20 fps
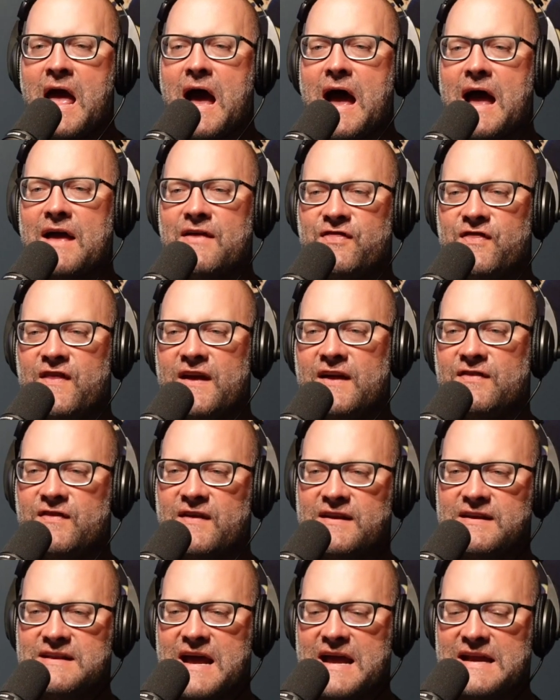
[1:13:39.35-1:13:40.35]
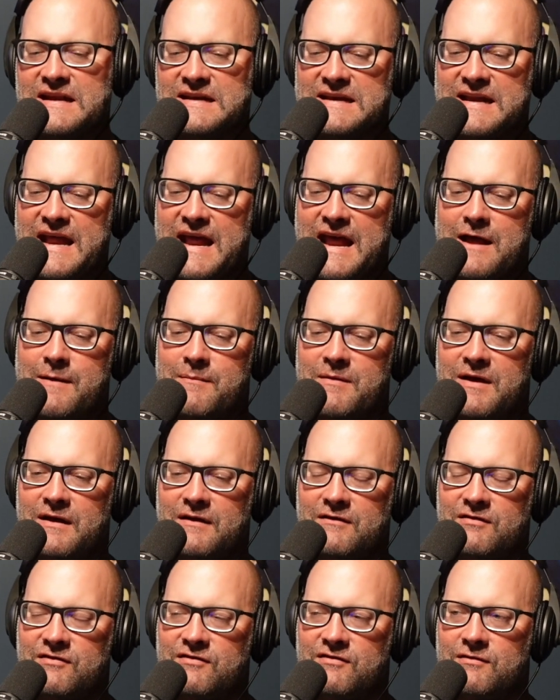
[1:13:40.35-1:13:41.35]
I think the
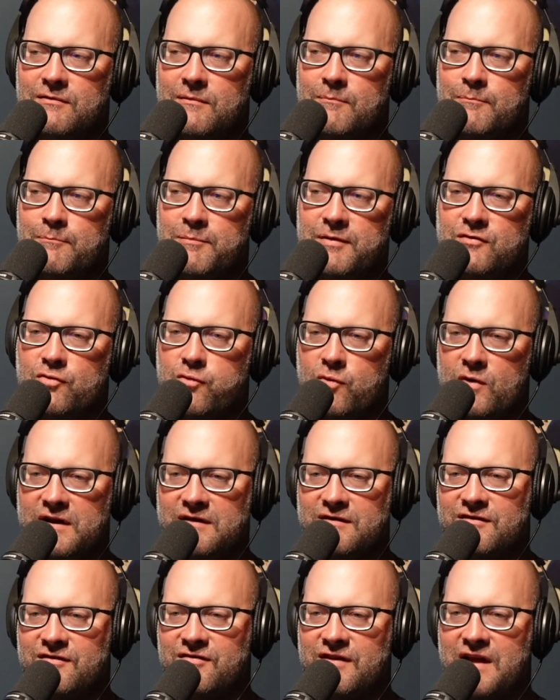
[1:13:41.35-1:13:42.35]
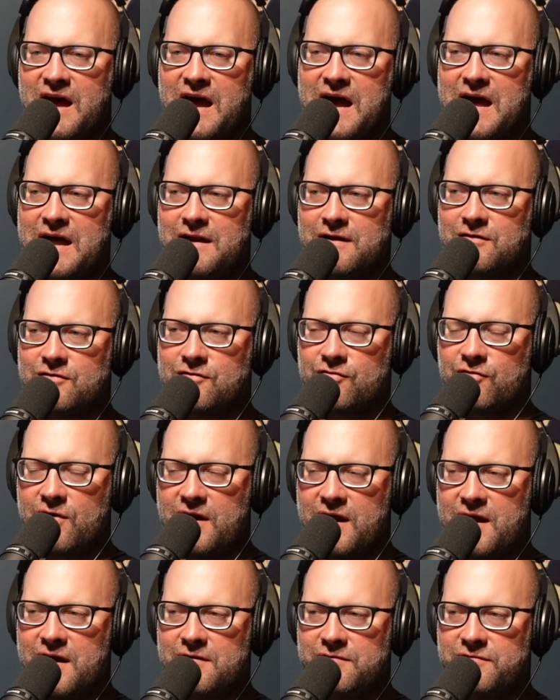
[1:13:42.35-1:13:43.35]
dynamics between Scott and
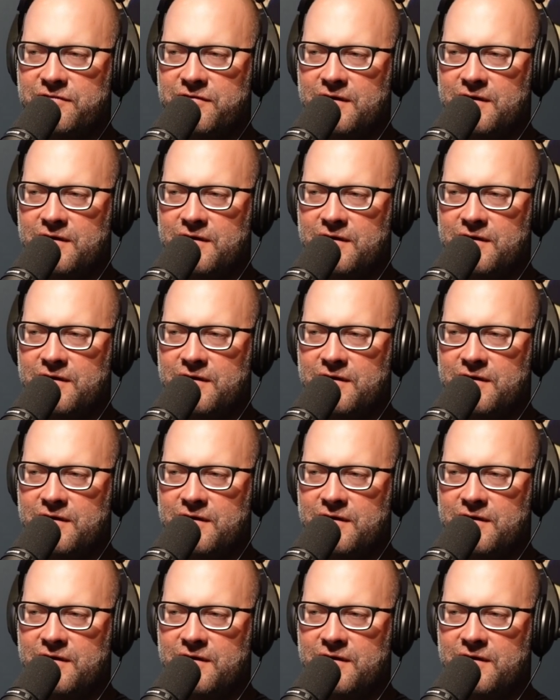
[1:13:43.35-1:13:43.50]
Trev